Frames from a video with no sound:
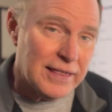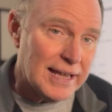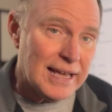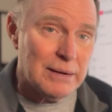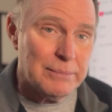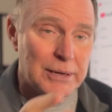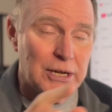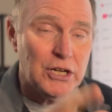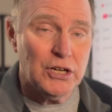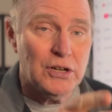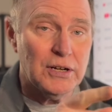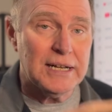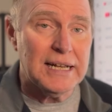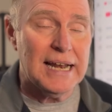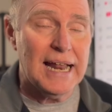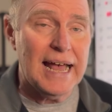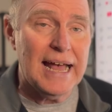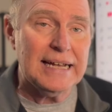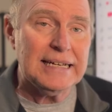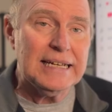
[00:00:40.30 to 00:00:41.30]
going to be looking
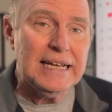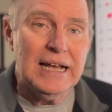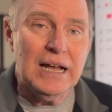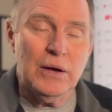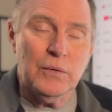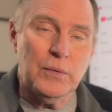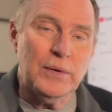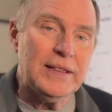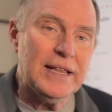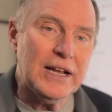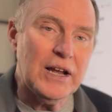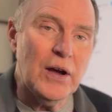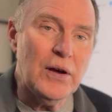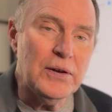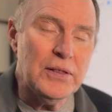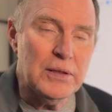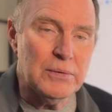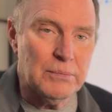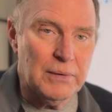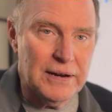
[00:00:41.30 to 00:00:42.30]
at when they go
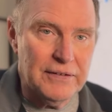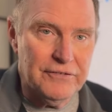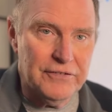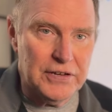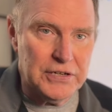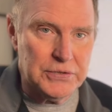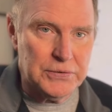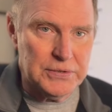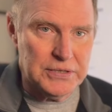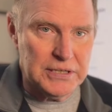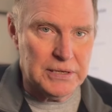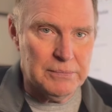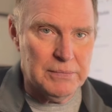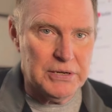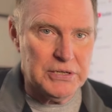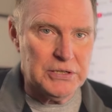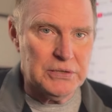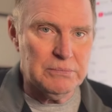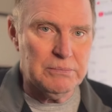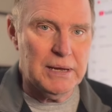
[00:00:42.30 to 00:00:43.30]
to the Marine Fisheries
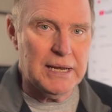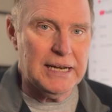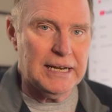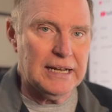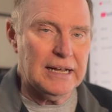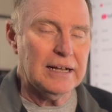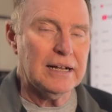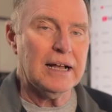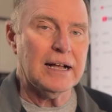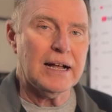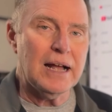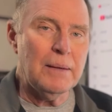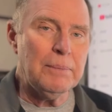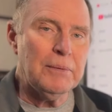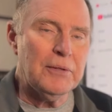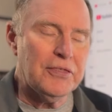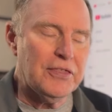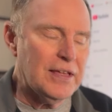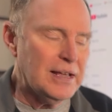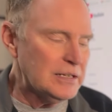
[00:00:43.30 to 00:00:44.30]
Commission meeting. A
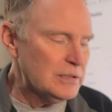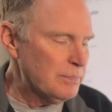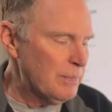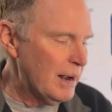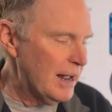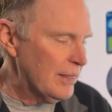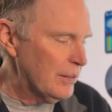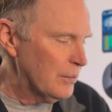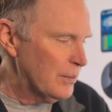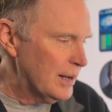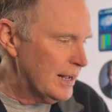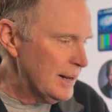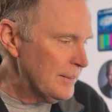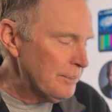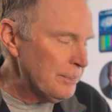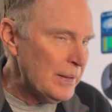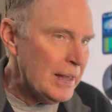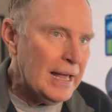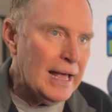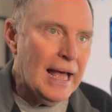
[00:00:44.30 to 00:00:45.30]
couple of things, by the
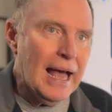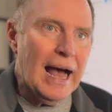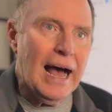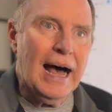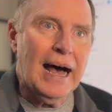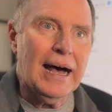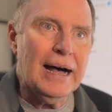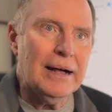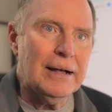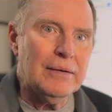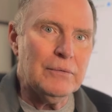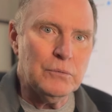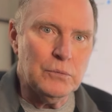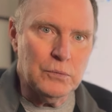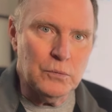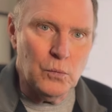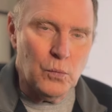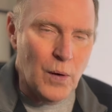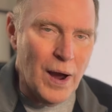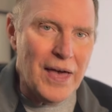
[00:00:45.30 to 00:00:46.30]
way.
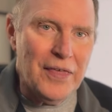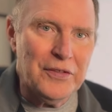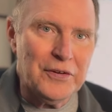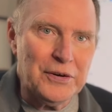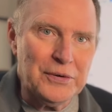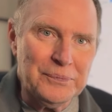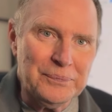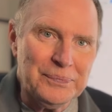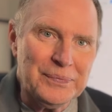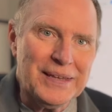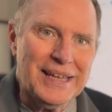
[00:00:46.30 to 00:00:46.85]
Weather.